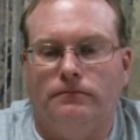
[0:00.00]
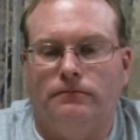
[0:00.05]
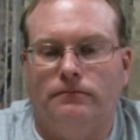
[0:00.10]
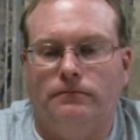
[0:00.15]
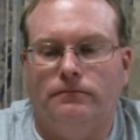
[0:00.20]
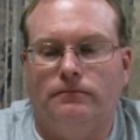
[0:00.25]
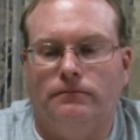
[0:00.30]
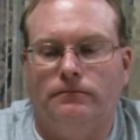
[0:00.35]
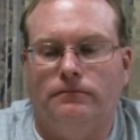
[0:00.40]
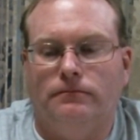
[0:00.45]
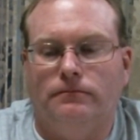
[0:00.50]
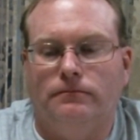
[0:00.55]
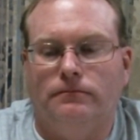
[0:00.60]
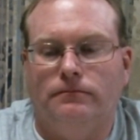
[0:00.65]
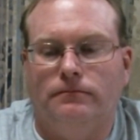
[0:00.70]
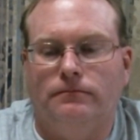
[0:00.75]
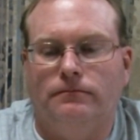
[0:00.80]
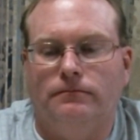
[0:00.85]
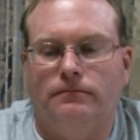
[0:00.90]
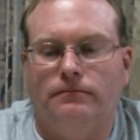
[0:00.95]

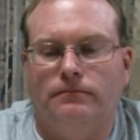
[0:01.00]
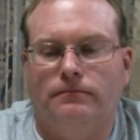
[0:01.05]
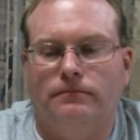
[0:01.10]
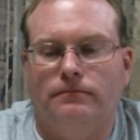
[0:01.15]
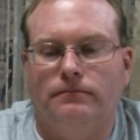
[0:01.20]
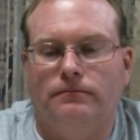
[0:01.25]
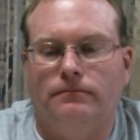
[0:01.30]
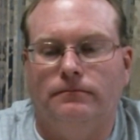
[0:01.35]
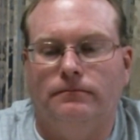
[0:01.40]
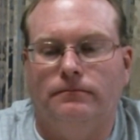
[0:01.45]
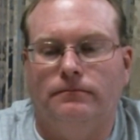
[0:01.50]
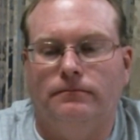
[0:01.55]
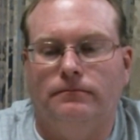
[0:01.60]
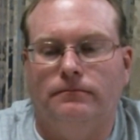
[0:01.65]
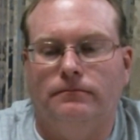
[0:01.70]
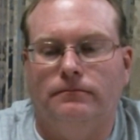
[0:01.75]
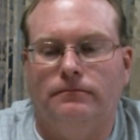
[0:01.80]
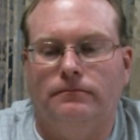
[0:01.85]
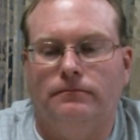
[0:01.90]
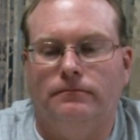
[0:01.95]

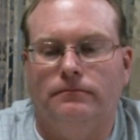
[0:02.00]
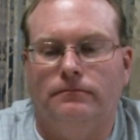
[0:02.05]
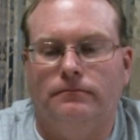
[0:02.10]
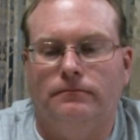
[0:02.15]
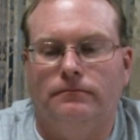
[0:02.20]
[no speech]